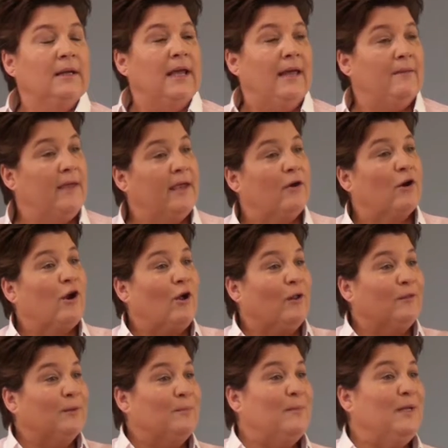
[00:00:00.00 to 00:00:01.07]
And they are
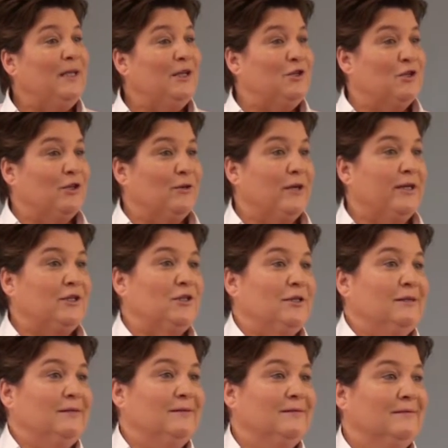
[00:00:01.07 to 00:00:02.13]
called the me
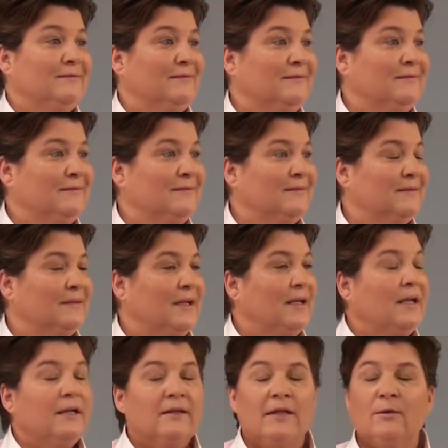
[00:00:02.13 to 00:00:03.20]
generation.
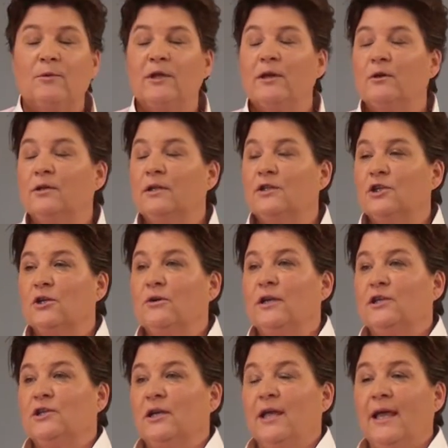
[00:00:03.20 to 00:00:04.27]
Then we go to
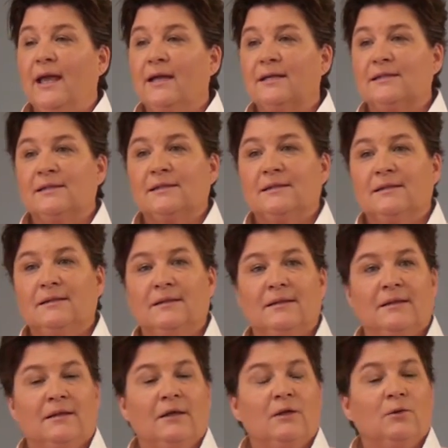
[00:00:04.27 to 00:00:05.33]
Generation X,
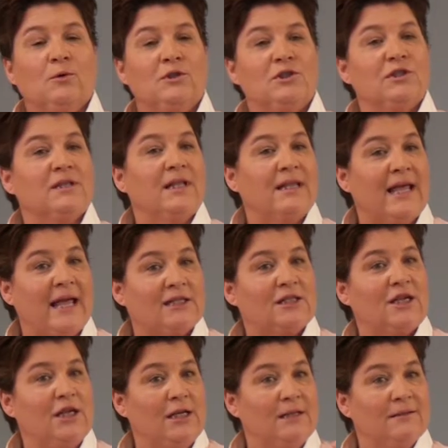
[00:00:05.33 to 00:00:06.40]
which is the
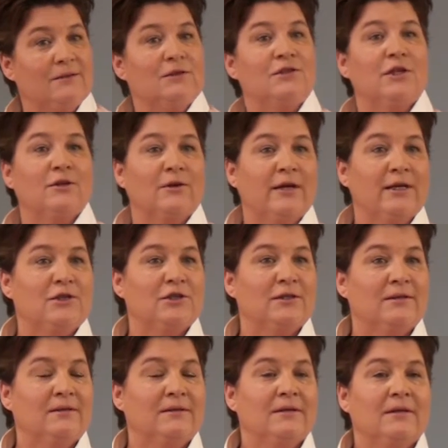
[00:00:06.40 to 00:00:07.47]
latchkey
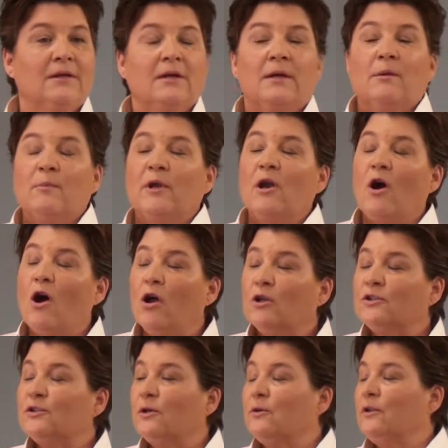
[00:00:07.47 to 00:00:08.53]
generation, but
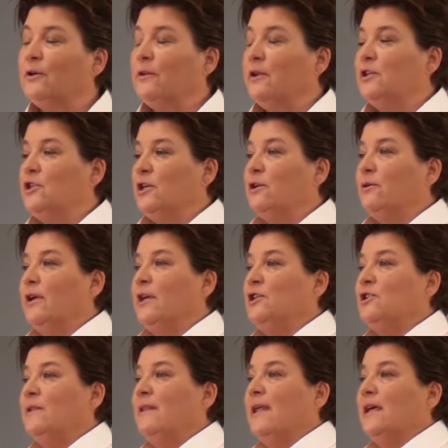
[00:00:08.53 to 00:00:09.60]
also they're the
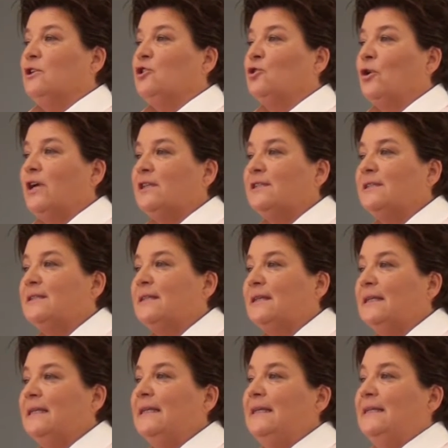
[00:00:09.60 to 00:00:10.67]
generation that trusts the
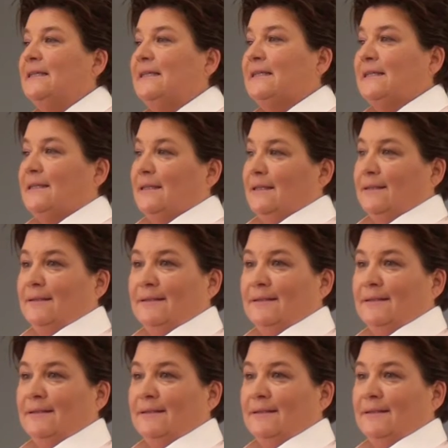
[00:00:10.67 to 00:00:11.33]
least.